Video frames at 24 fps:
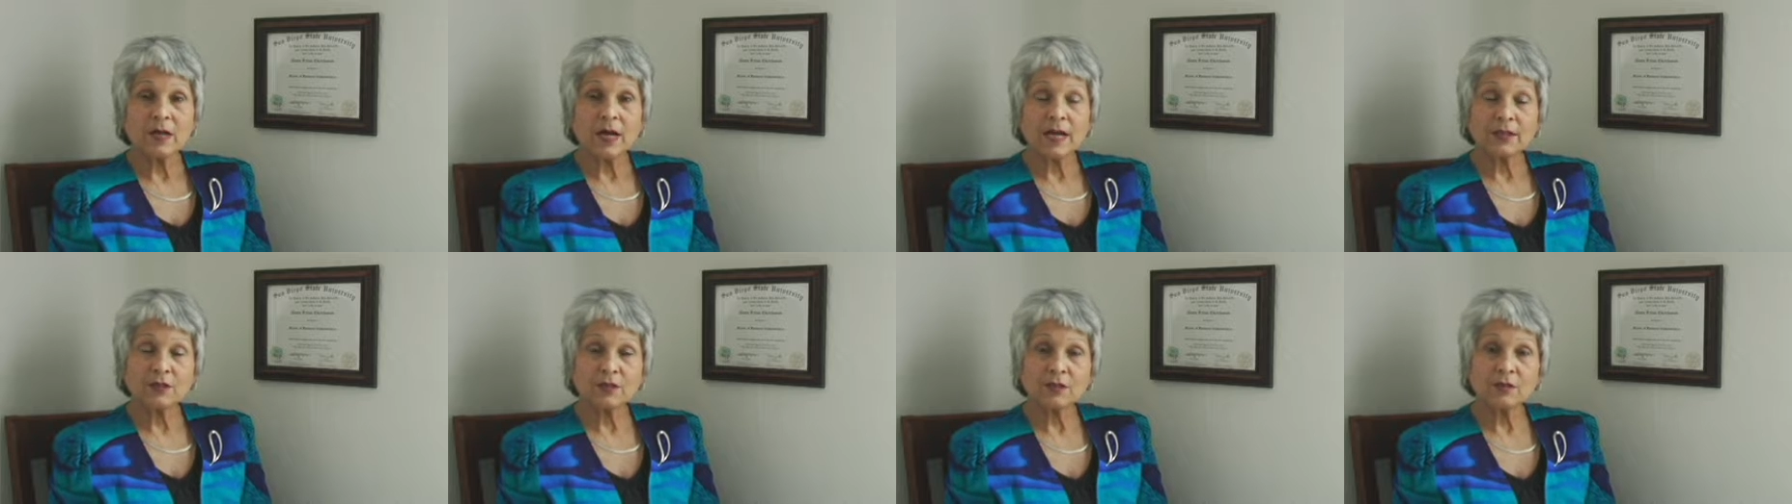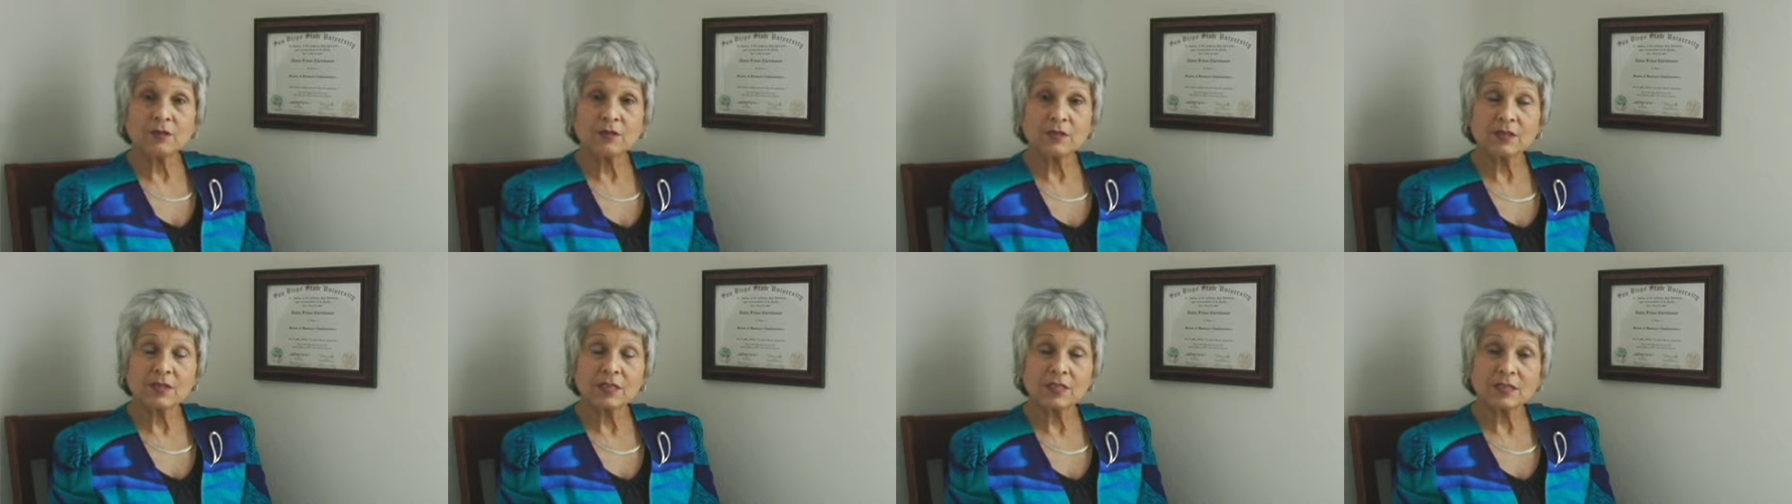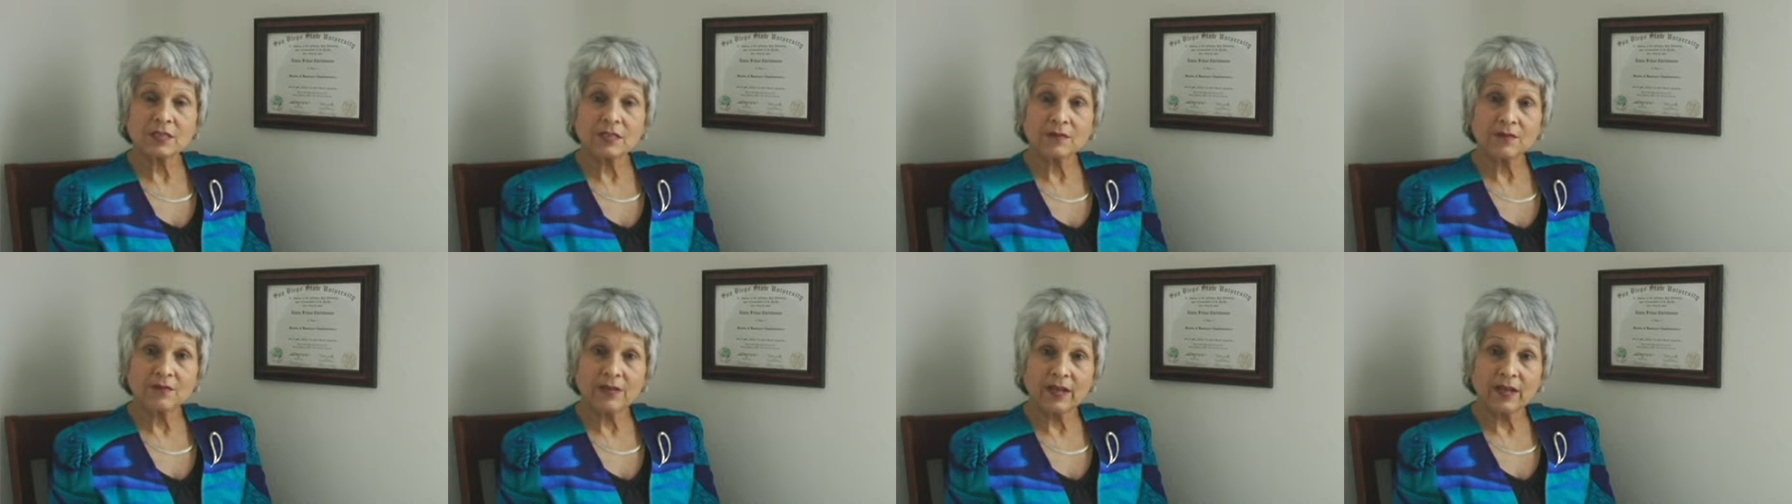I turned
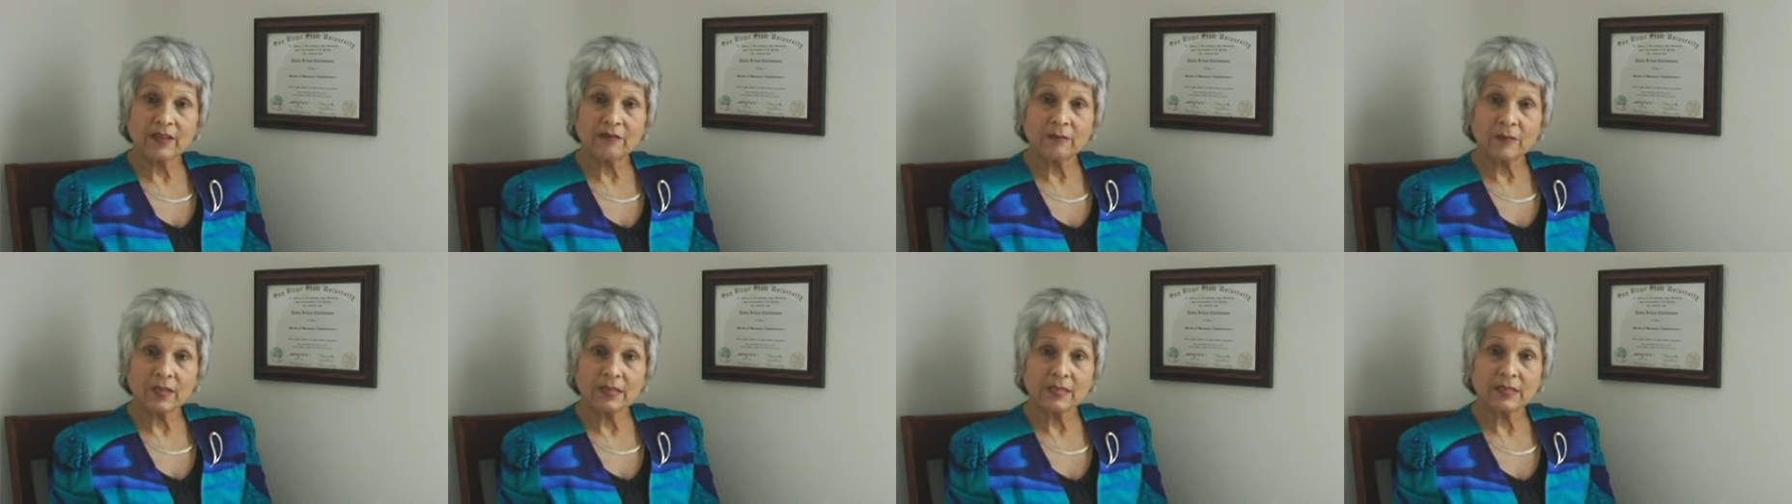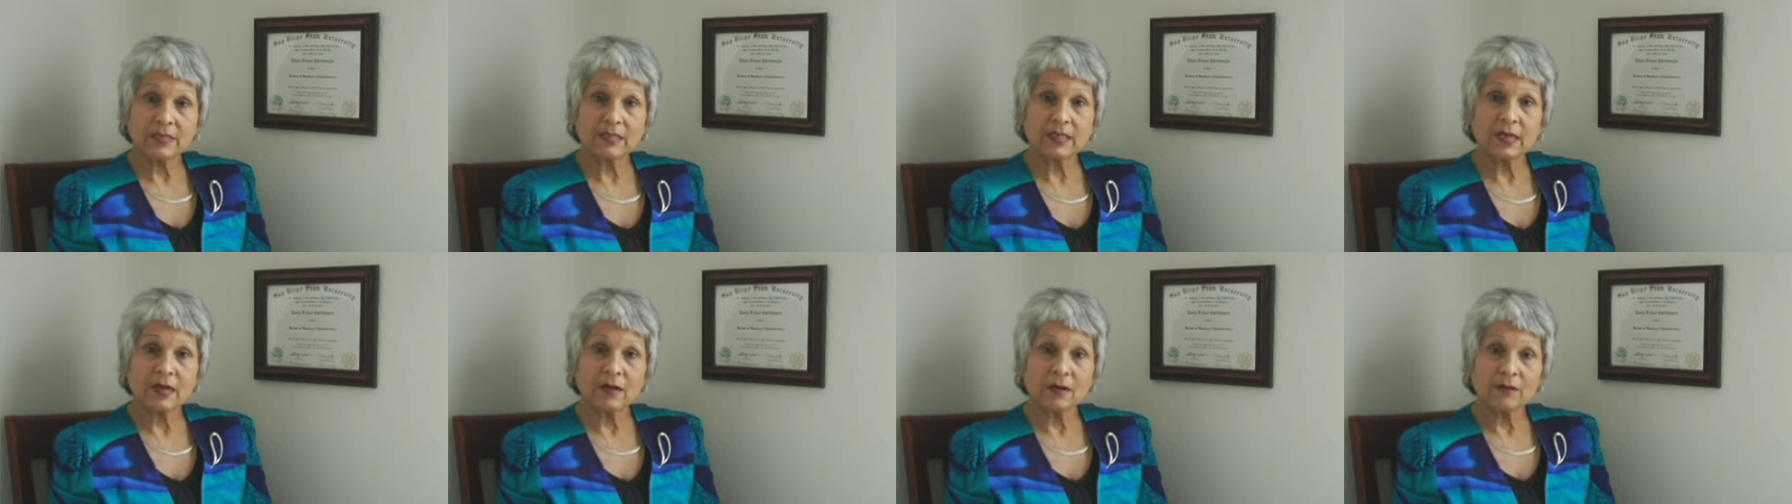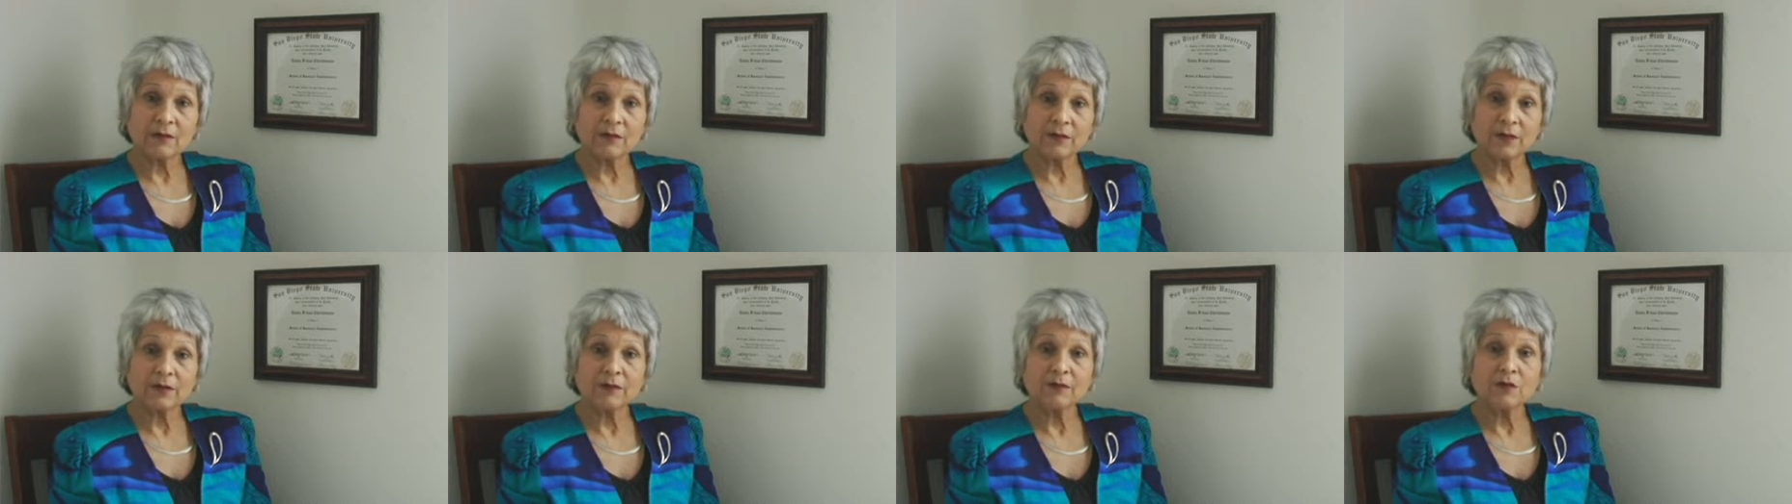65
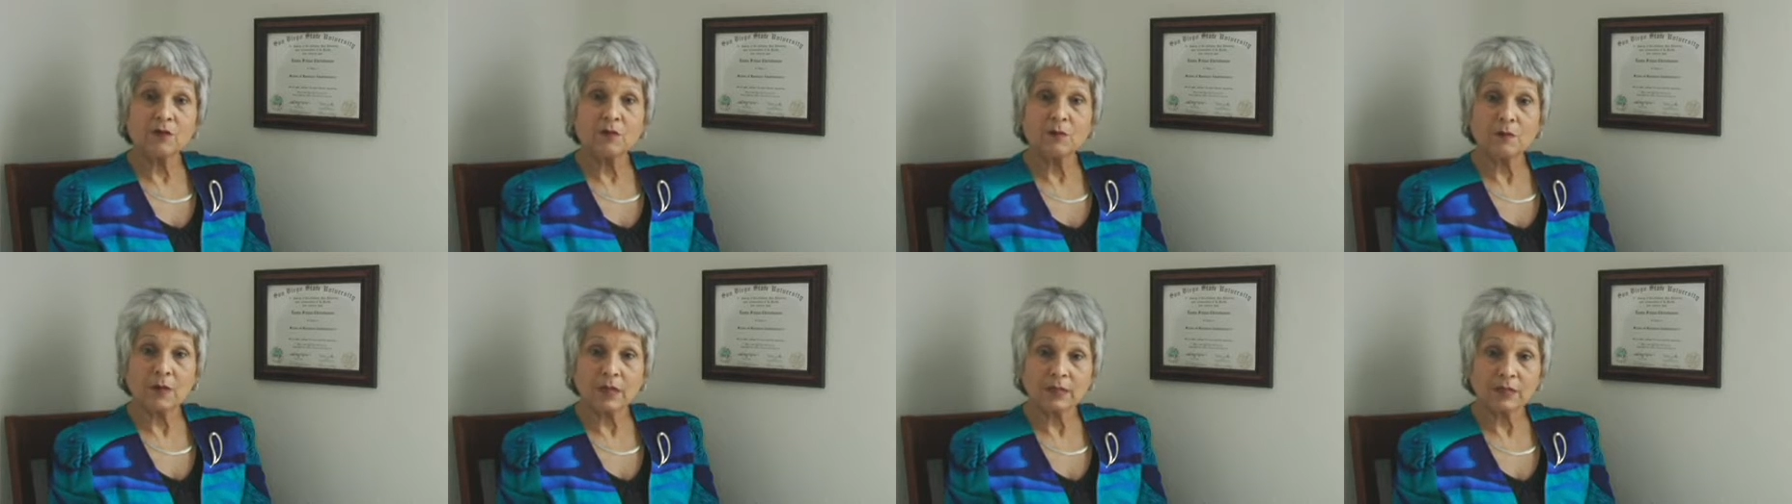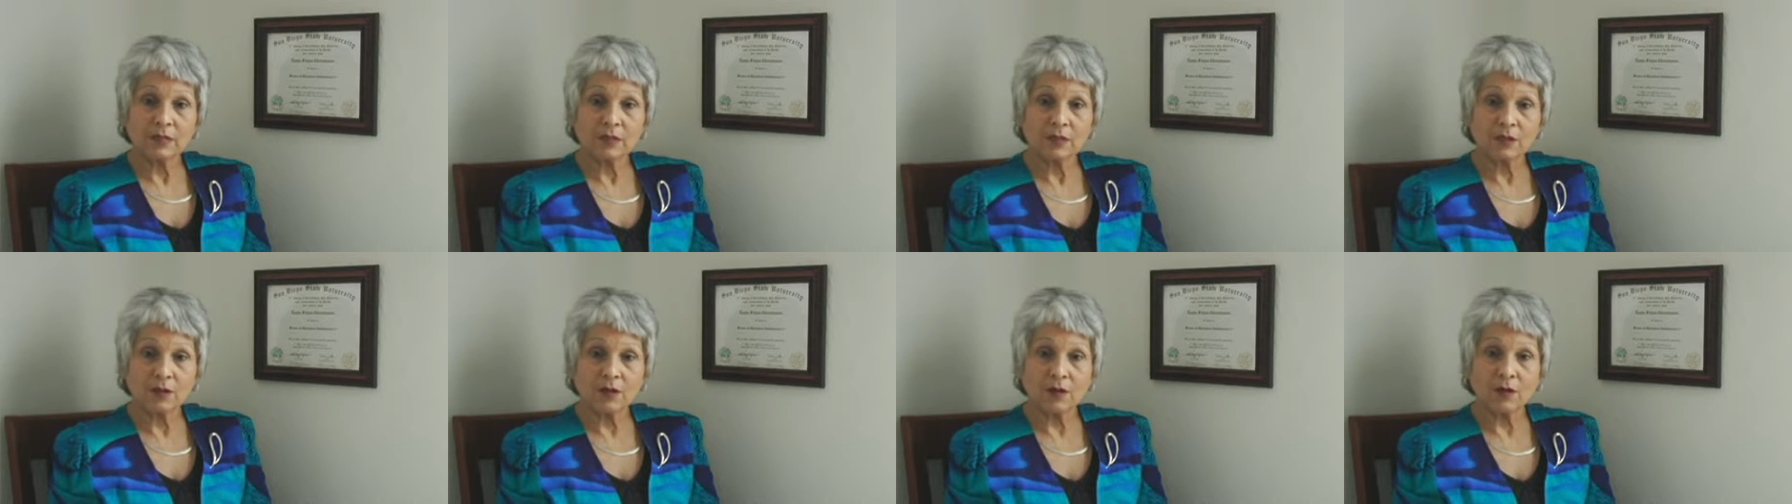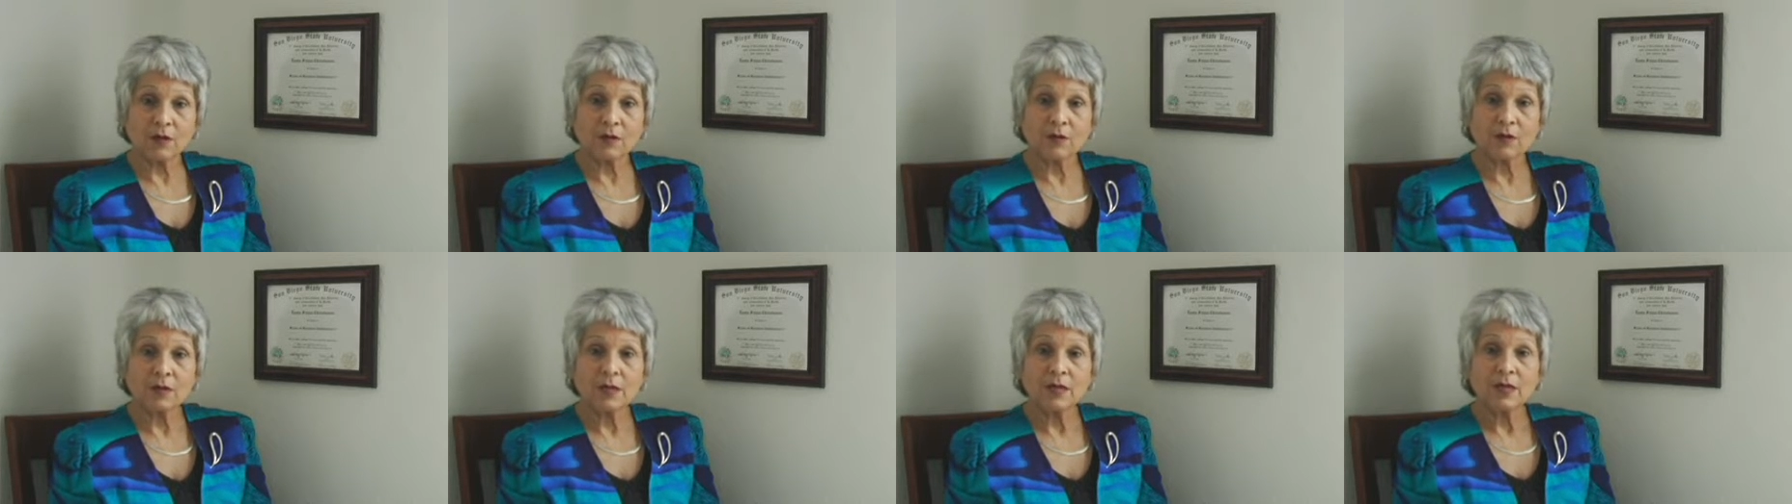myself a few months
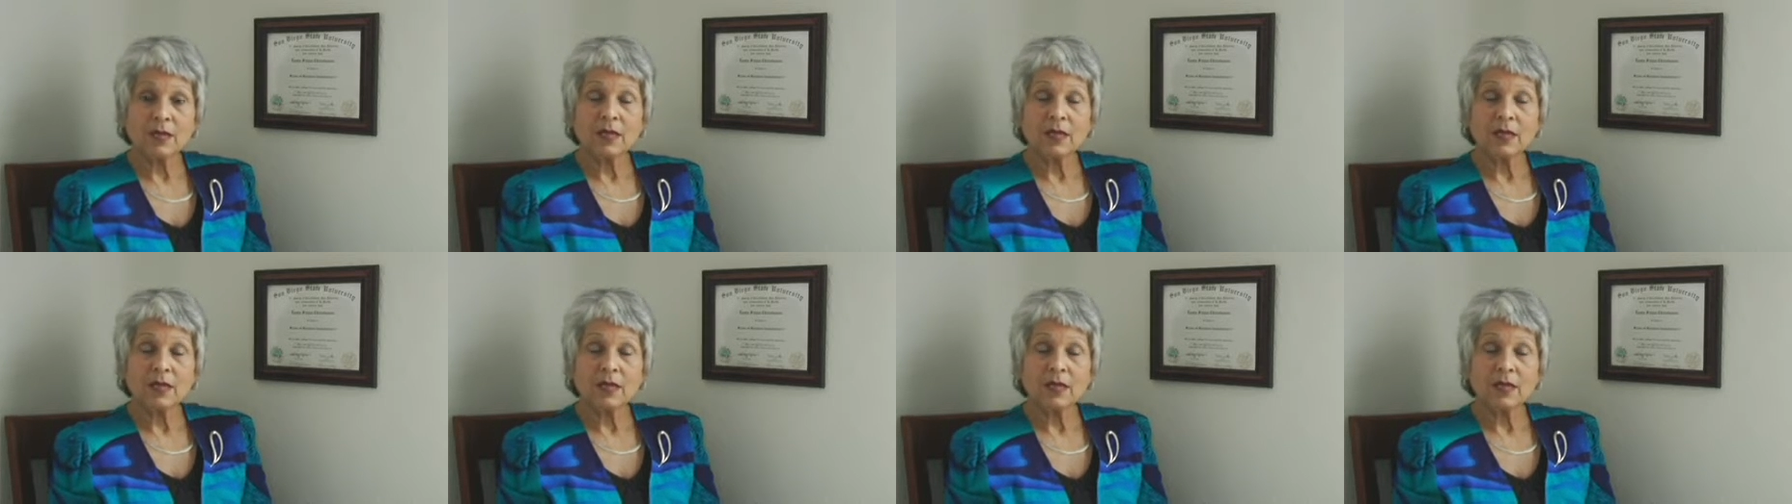ago